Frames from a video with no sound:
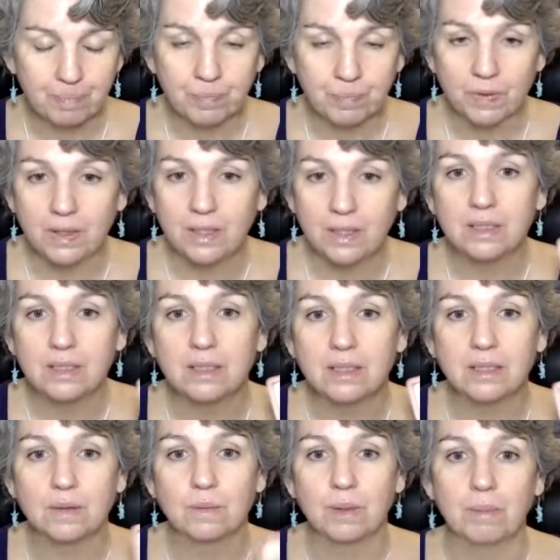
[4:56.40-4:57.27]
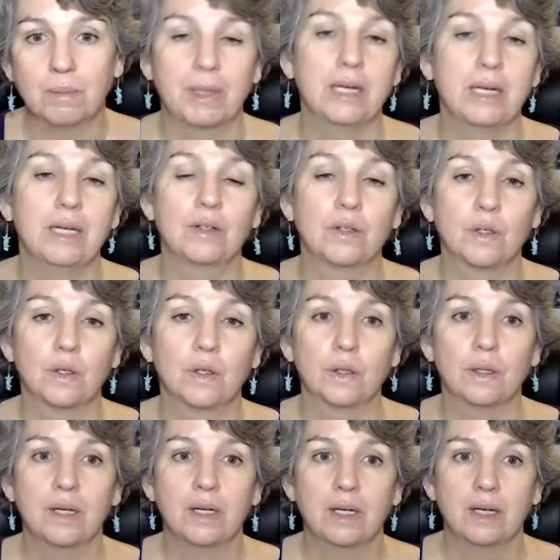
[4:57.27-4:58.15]
this is a
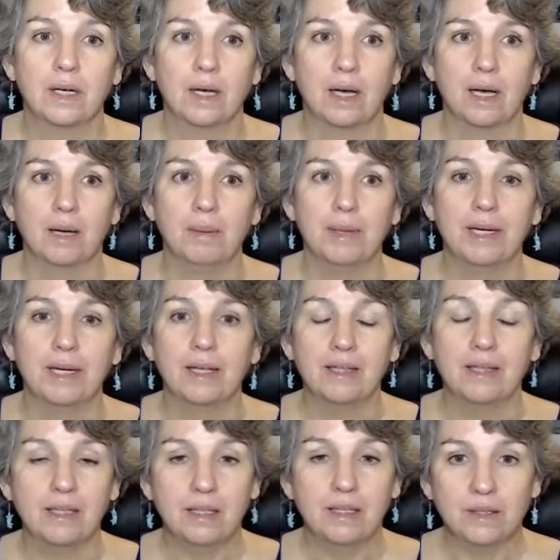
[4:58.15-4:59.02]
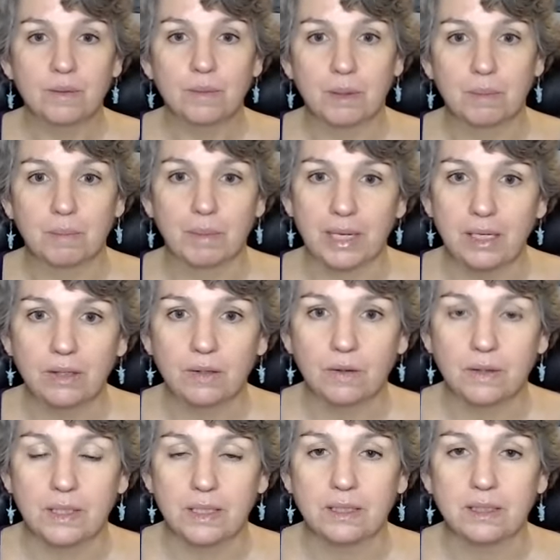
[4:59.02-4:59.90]
reminder. And I think the
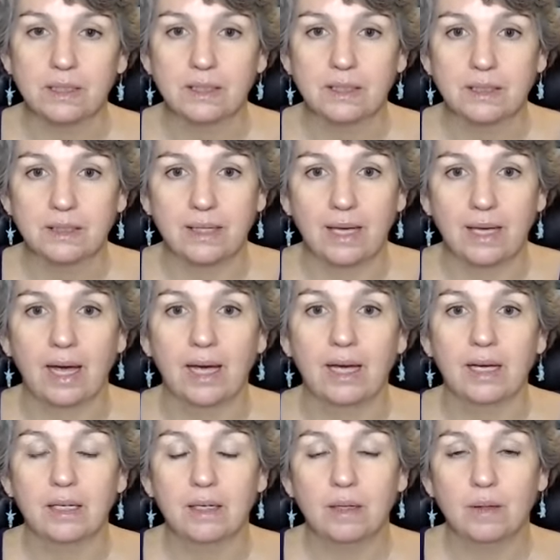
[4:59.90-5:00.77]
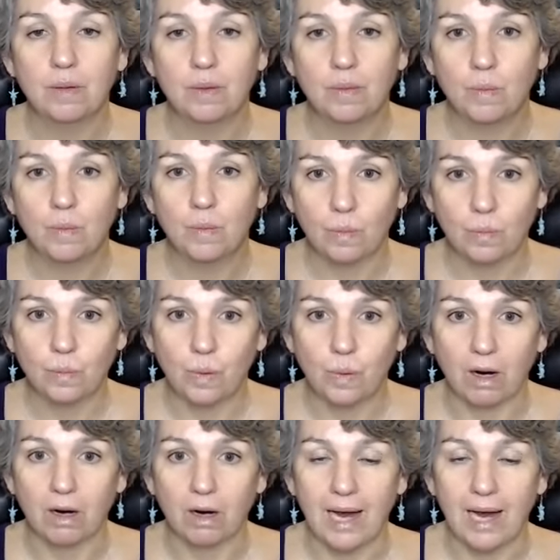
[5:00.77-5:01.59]
reminder is that our